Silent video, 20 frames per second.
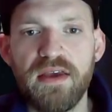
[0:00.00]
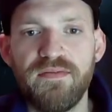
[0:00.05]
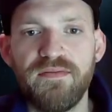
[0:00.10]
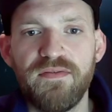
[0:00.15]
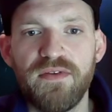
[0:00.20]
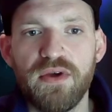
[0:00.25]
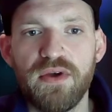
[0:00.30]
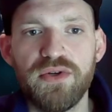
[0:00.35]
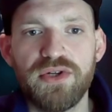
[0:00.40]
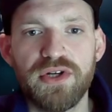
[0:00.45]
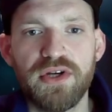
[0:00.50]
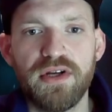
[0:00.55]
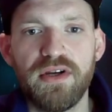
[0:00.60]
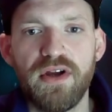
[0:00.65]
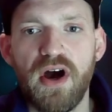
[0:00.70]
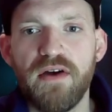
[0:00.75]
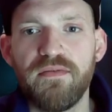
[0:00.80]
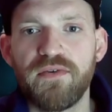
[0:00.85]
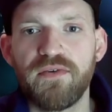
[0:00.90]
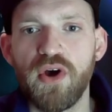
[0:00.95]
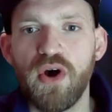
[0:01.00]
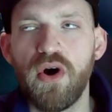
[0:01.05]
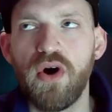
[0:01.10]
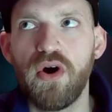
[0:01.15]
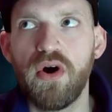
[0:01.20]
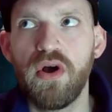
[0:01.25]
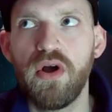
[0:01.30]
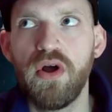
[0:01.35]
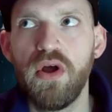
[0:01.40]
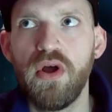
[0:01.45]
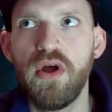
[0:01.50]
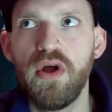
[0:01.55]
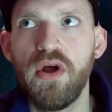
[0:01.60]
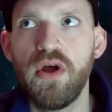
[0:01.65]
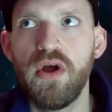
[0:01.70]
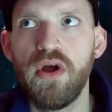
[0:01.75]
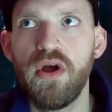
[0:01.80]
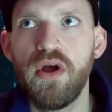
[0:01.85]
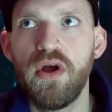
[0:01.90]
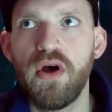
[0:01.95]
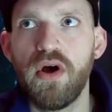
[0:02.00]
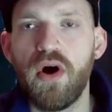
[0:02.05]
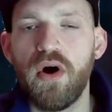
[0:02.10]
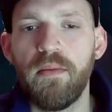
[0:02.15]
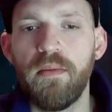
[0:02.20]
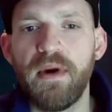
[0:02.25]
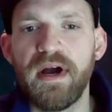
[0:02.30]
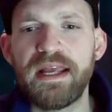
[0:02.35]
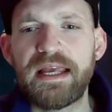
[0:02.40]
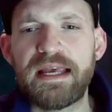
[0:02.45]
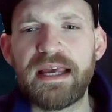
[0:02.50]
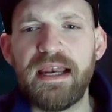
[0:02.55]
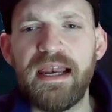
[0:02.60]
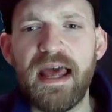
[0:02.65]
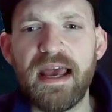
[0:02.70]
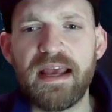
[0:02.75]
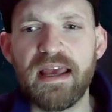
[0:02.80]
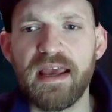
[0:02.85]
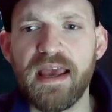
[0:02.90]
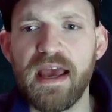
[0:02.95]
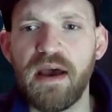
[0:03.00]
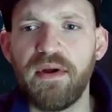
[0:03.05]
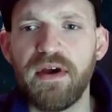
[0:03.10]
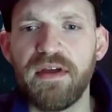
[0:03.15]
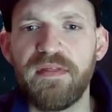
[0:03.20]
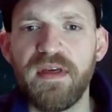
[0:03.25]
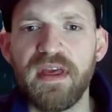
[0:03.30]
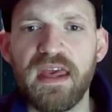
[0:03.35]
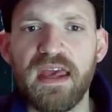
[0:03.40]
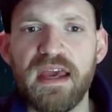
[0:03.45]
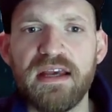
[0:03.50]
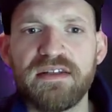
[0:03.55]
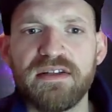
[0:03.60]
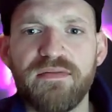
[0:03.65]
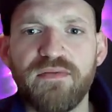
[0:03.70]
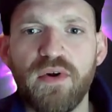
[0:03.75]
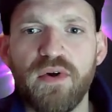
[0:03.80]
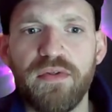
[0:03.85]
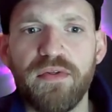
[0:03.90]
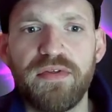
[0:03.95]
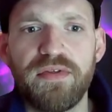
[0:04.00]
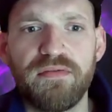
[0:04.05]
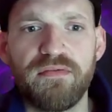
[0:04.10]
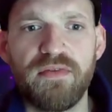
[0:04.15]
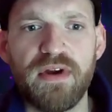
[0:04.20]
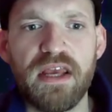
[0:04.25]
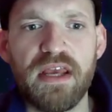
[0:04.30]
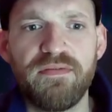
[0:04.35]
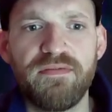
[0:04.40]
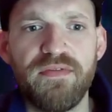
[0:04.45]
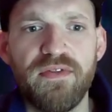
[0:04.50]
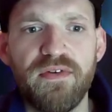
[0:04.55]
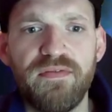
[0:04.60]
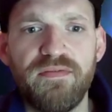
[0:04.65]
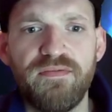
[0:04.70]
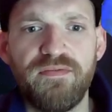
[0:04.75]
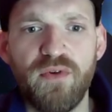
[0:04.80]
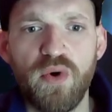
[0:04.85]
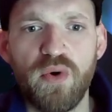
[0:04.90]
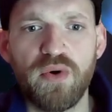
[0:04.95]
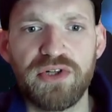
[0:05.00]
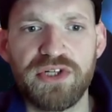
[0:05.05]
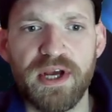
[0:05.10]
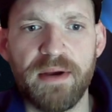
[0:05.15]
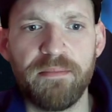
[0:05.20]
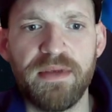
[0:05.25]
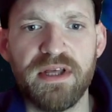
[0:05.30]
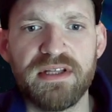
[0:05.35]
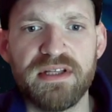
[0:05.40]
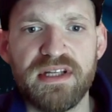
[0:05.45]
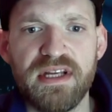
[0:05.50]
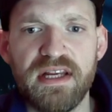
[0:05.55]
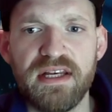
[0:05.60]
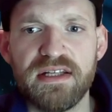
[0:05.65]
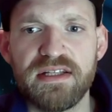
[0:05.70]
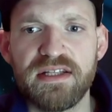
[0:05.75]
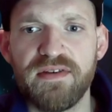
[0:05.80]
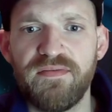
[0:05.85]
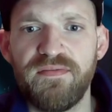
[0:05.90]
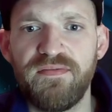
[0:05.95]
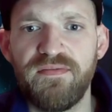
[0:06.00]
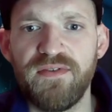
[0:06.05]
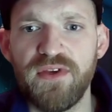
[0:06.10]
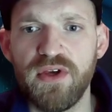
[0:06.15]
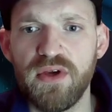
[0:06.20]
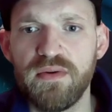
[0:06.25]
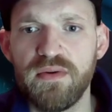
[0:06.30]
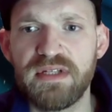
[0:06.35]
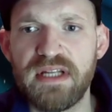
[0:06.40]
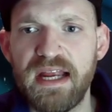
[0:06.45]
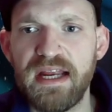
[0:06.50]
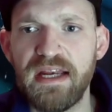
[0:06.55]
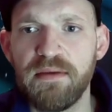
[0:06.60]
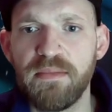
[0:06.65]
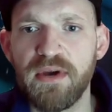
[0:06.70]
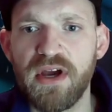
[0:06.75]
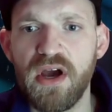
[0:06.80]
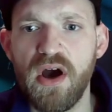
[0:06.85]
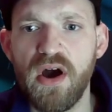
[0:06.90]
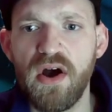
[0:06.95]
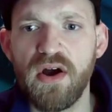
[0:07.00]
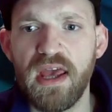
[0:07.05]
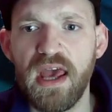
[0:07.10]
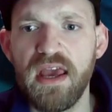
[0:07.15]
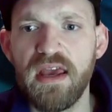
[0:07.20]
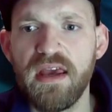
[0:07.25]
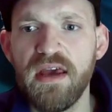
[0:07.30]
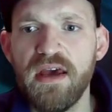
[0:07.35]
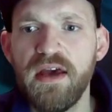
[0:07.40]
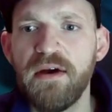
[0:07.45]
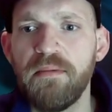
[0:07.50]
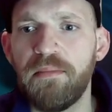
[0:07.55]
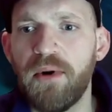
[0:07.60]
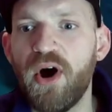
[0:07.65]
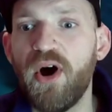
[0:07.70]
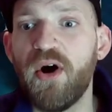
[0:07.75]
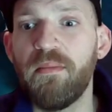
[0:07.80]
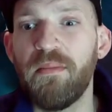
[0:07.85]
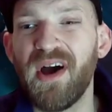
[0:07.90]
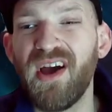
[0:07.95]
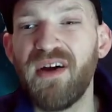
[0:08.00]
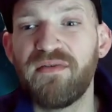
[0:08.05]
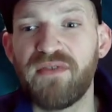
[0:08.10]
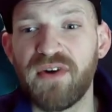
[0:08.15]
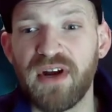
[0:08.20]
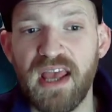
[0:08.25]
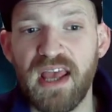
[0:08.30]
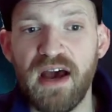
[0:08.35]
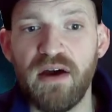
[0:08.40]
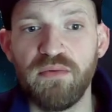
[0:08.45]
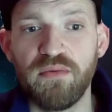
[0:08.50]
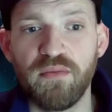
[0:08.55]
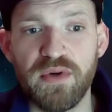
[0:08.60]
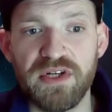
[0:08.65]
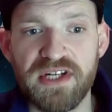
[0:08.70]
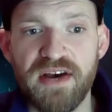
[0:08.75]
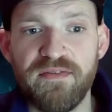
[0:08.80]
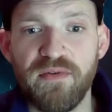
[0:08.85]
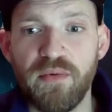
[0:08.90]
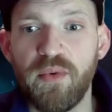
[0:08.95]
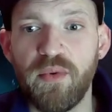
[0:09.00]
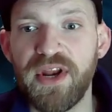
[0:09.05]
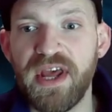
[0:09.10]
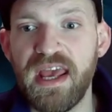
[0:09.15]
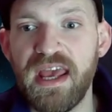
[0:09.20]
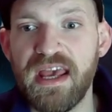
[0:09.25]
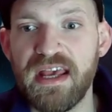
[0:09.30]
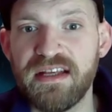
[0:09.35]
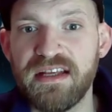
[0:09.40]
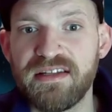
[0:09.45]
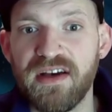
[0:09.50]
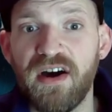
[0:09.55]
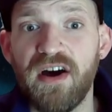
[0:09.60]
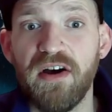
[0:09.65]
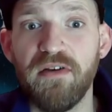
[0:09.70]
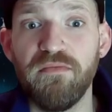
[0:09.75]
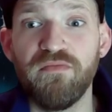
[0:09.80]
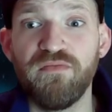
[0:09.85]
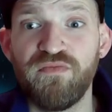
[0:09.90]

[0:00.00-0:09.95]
fusion. I've got... On my Galek account, I think it is, I've got 3 of the 4 champions needed to fuse Lady Mikage. But on my other account, whichever one it is, I'm